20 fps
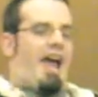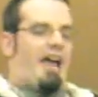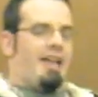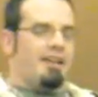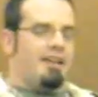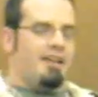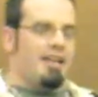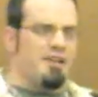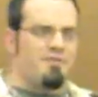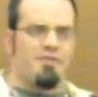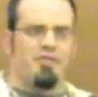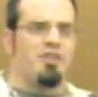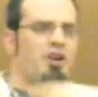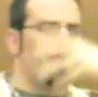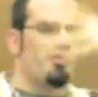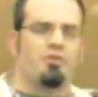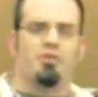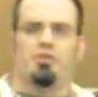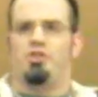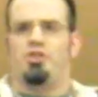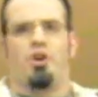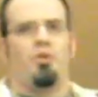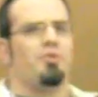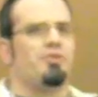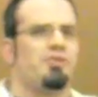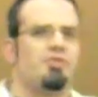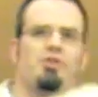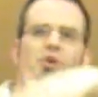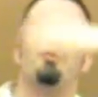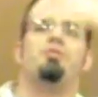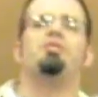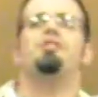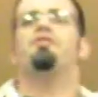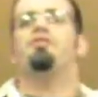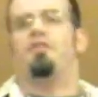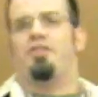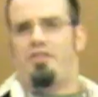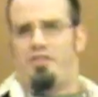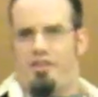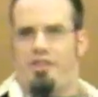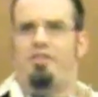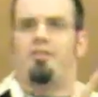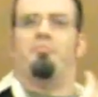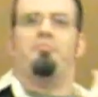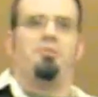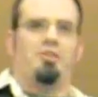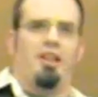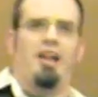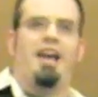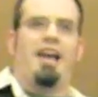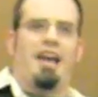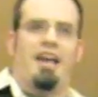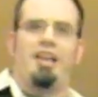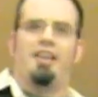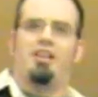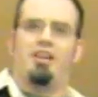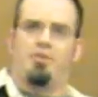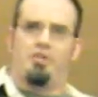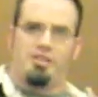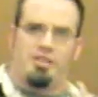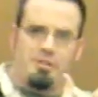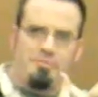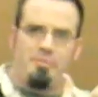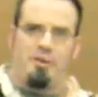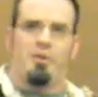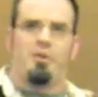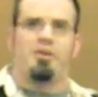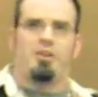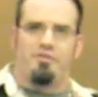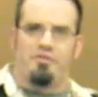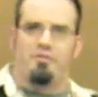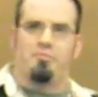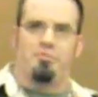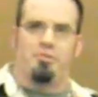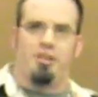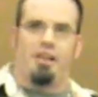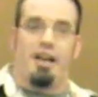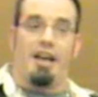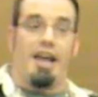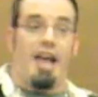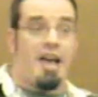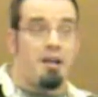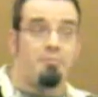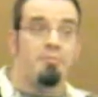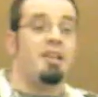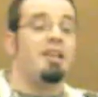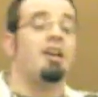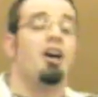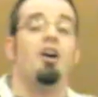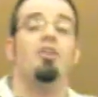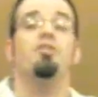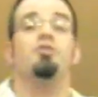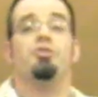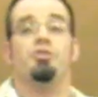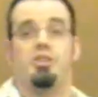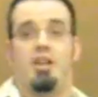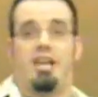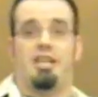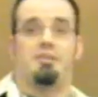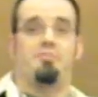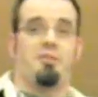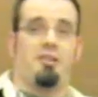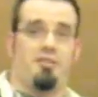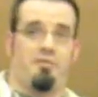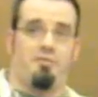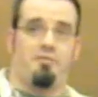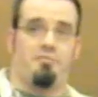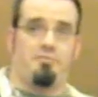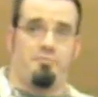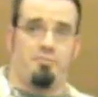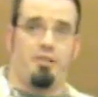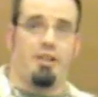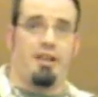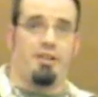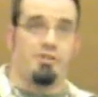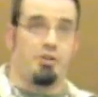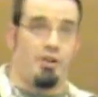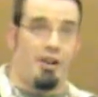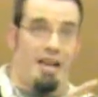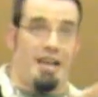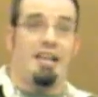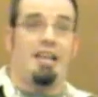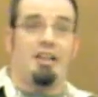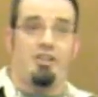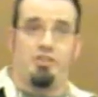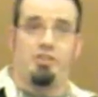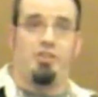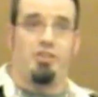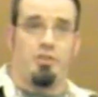And even though the show is so different than the play, you know, the spirit of the play and many other Shakespeare plays are in it.